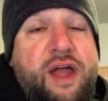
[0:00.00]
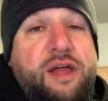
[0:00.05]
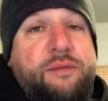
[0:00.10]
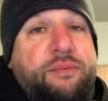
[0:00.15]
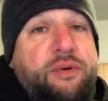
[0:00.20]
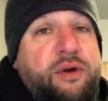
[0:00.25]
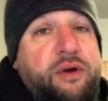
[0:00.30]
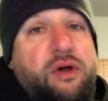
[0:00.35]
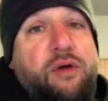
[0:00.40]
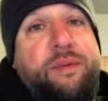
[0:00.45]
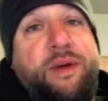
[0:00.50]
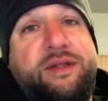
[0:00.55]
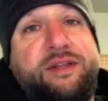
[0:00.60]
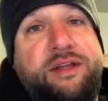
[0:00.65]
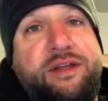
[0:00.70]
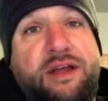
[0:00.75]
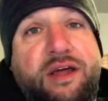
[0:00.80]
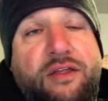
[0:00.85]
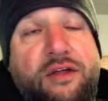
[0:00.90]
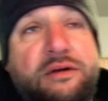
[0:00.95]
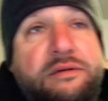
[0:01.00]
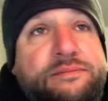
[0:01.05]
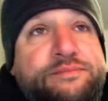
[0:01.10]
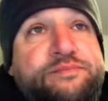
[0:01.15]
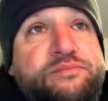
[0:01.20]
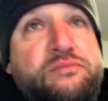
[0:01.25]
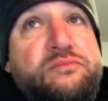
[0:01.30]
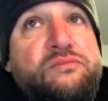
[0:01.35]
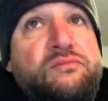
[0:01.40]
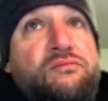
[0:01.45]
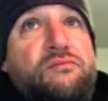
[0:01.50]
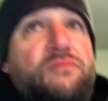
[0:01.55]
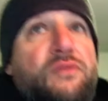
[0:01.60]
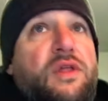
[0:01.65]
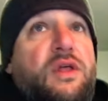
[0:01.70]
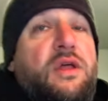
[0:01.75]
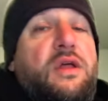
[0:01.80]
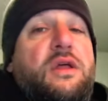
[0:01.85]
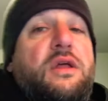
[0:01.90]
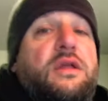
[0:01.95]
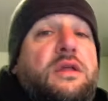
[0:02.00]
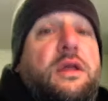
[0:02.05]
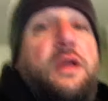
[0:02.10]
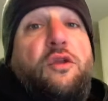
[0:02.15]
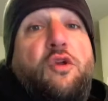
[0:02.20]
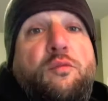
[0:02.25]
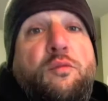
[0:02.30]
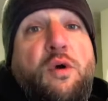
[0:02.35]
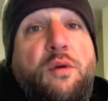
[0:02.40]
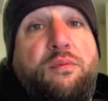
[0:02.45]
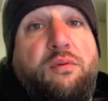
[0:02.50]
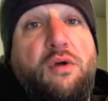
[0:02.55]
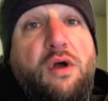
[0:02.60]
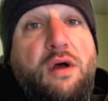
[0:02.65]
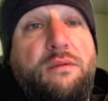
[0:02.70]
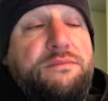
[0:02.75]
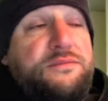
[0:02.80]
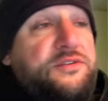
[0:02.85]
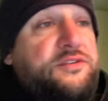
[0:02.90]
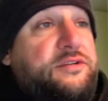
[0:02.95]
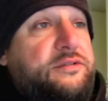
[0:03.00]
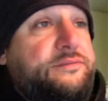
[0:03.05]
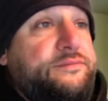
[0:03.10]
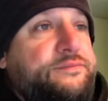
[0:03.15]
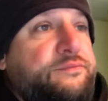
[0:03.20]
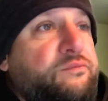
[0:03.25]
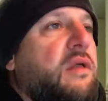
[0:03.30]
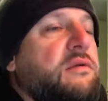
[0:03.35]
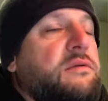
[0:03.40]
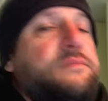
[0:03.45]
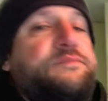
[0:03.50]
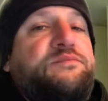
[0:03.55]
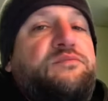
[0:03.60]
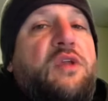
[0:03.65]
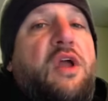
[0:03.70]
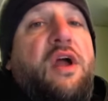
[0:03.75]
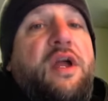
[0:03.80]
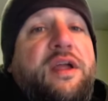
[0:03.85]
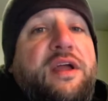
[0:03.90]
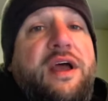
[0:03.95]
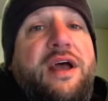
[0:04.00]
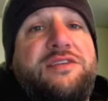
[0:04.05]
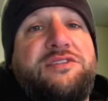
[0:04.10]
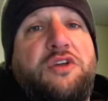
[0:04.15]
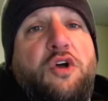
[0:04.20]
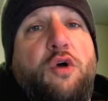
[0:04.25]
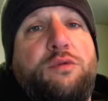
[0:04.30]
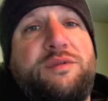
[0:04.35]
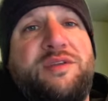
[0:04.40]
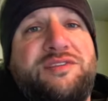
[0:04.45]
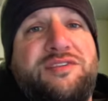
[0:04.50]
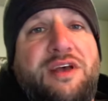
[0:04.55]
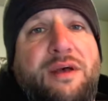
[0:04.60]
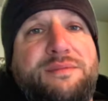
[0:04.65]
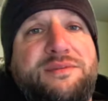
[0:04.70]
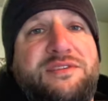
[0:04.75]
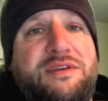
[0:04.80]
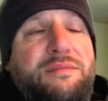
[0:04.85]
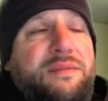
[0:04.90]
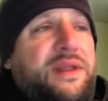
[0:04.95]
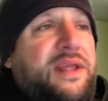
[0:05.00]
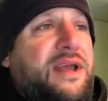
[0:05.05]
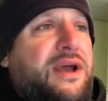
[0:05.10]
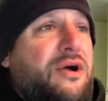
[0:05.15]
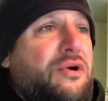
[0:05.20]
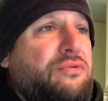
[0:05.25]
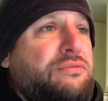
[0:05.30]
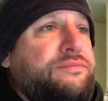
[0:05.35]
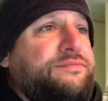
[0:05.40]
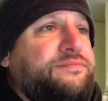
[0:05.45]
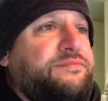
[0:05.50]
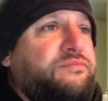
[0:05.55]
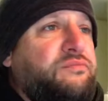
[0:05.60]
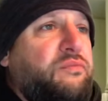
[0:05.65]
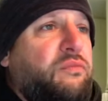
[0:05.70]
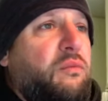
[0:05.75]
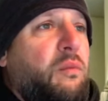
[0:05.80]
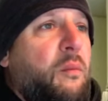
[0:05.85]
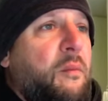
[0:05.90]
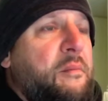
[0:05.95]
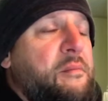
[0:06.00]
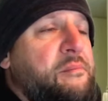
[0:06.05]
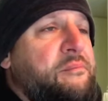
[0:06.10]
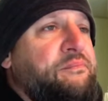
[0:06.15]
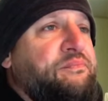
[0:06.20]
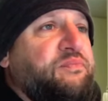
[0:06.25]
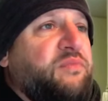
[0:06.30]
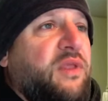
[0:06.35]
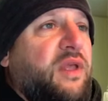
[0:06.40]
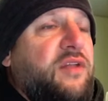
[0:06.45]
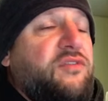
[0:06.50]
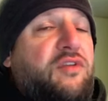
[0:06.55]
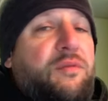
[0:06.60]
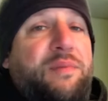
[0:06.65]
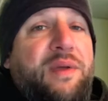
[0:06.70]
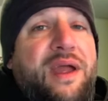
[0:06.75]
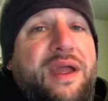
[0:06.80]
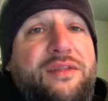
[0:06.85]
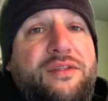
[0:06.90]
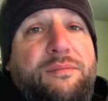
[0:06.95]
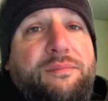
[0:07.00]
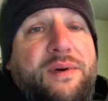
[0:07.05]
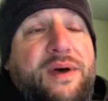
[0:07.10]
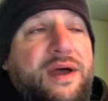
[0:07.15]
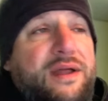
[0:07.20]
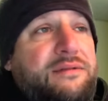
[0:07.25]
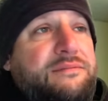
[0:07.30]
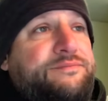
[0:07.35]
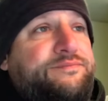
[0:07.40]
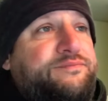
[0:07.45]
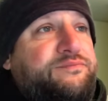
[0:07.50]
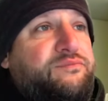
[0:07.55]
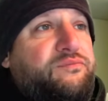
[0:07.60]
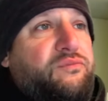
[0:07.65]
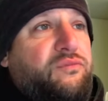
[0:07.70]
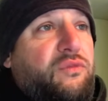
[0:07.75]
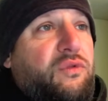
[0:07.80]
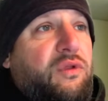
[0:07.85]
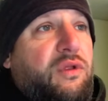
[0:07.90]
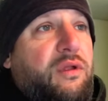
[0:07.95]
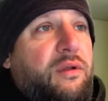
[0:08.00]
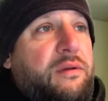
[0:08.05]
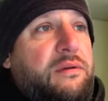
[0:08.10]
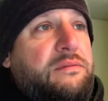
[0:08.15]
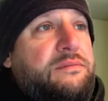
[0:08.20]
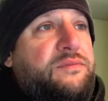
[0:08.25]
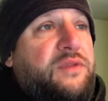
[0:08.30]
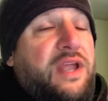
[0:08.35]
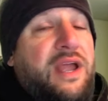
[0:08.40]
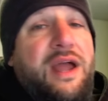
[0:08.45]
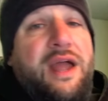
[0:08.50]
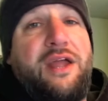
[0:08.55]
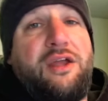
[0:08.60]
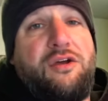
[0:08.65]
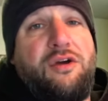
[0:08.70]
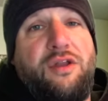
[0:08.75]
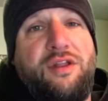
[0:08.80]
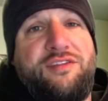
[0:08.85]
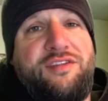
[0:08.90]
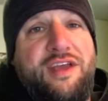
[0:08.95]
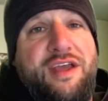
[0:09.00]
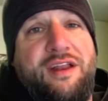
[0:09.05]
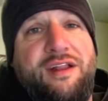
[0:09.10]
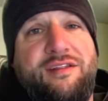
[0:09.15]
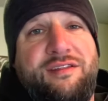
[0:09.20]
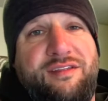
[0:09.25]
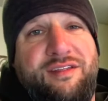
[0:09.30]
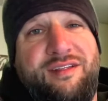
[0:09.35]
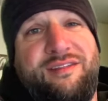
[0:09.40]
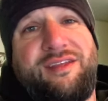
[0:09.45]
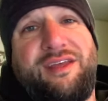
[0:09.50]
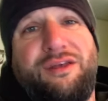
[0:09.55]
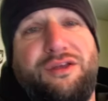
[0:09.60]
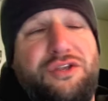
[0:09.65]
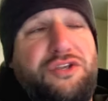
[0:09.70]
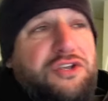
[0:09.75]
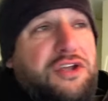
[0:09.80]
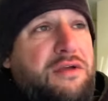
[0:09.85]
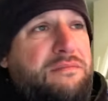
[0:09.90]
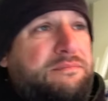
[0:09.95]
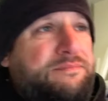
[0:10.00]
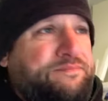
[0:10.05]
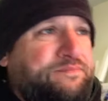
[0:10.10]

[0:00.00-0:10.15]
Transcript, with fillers: I put it all back together and no more problems. All right, guys, I hope this helps somebody out. It's a pain in the butt. Yeah, I could have taken it to the dealership.